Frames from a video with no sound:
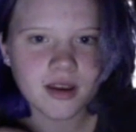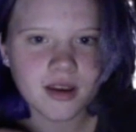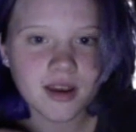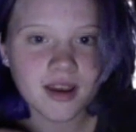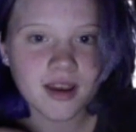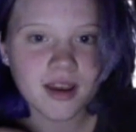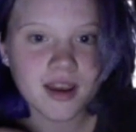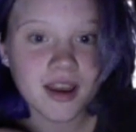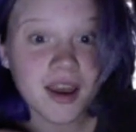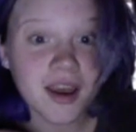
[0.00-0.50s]

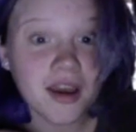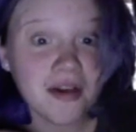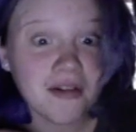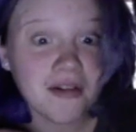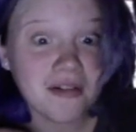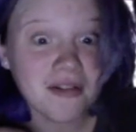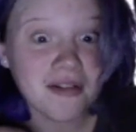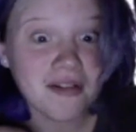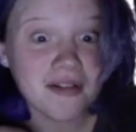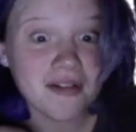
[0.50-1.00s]

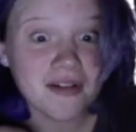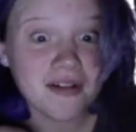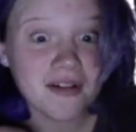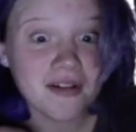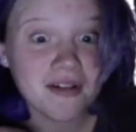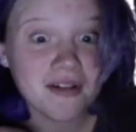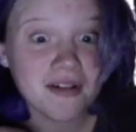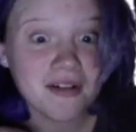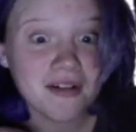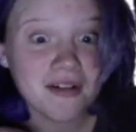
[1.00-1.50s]

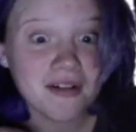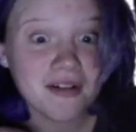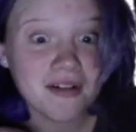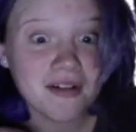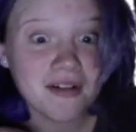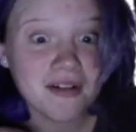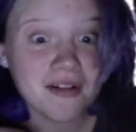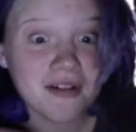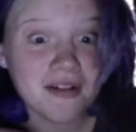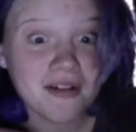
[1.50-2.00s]

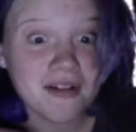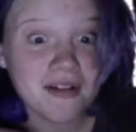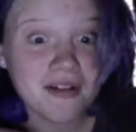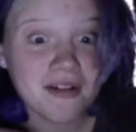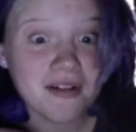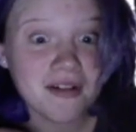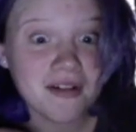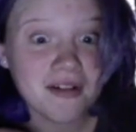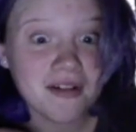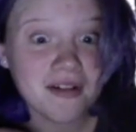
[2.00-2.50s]

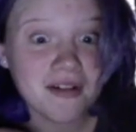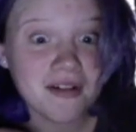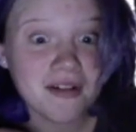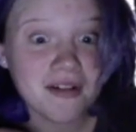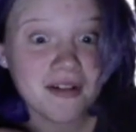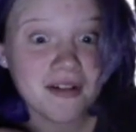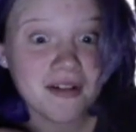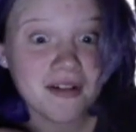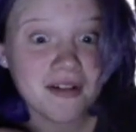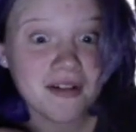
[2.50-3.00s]

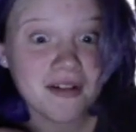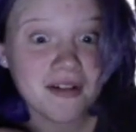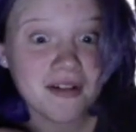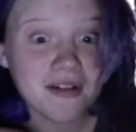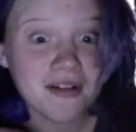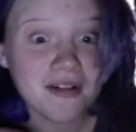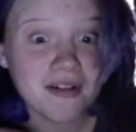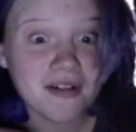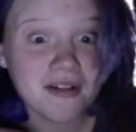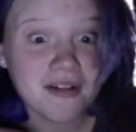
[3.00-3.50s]

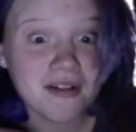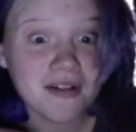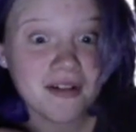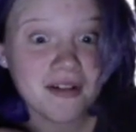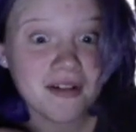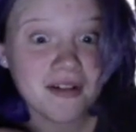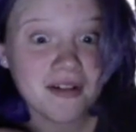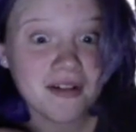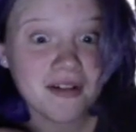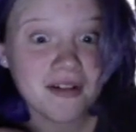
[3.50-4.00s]

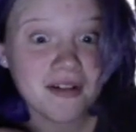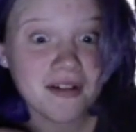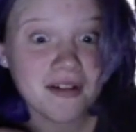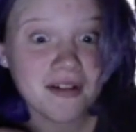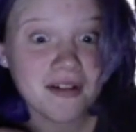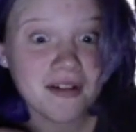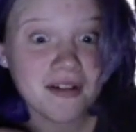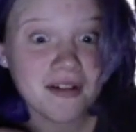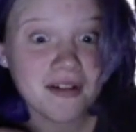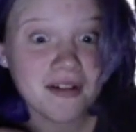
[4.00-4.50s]

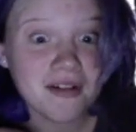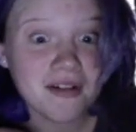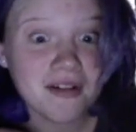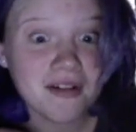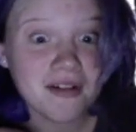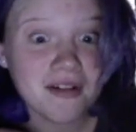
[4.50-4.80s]
(silent)